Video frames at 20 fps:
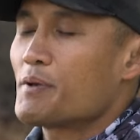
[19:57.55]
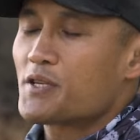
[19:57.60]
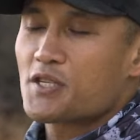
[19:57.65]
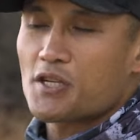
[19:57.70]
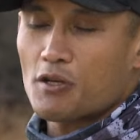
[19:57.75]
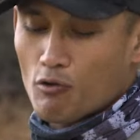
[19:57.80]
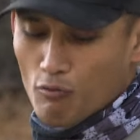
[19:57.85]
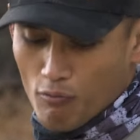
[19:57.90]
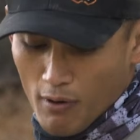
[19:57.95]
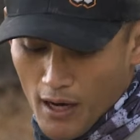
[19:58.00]
It's
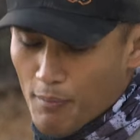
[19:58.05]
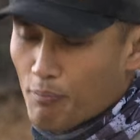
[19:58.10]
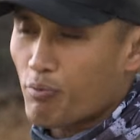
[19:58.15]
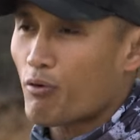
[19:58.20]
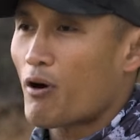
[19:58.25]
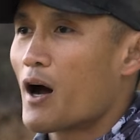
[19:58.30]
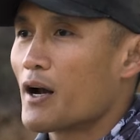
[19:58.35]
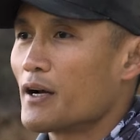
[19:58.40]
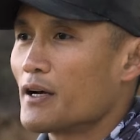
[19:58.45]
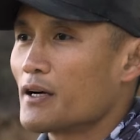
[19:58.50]
a great
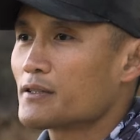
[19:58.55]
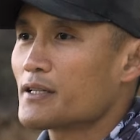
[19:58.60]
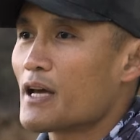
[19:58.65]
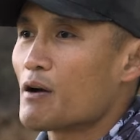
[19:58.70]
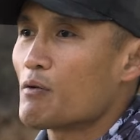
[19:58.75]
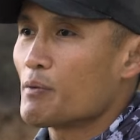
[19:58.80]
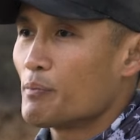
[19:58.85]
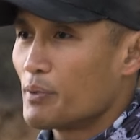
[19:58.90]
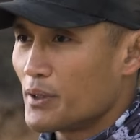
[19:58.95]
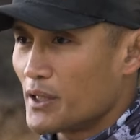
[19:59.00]
product
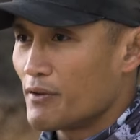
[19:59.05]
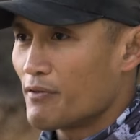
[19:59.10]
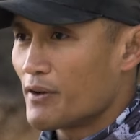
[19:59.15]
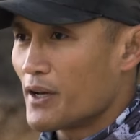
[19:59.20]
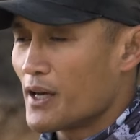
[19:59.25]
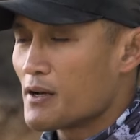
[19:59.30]
and we believe in